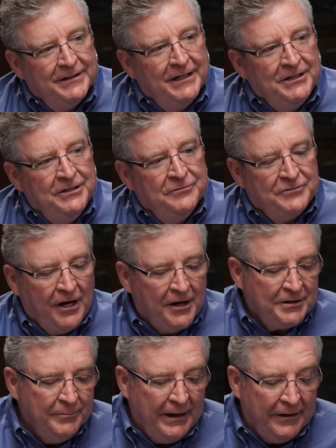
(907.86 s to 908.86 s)
that you've
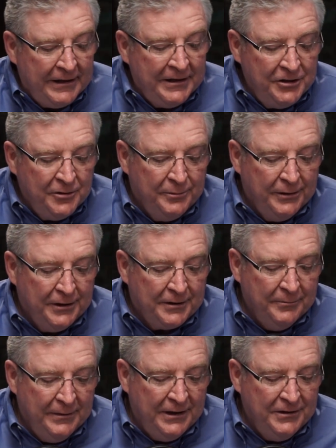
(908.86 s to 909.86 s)
talked about in your
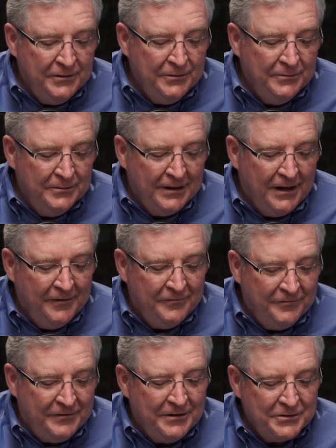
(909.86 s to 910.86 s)
book, Men Who Love
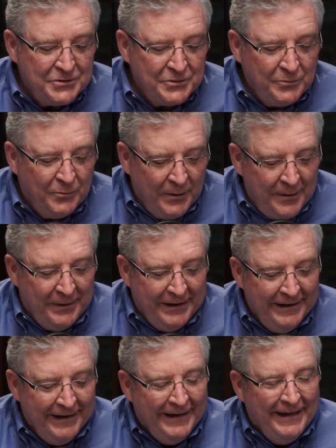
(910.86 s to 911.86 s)
Fierce
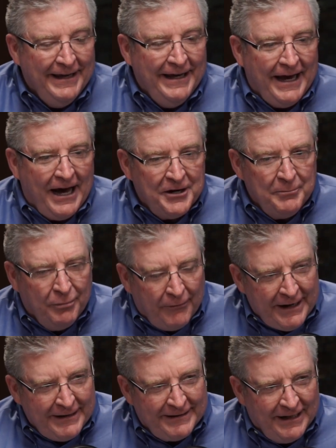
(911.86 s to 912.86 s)
Women, how to
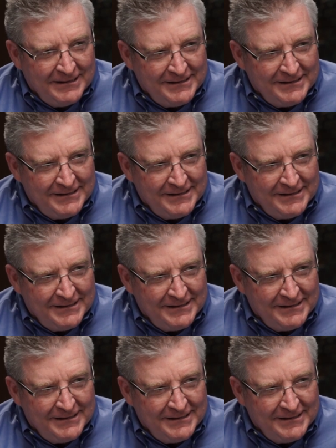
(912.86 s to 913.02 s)
break that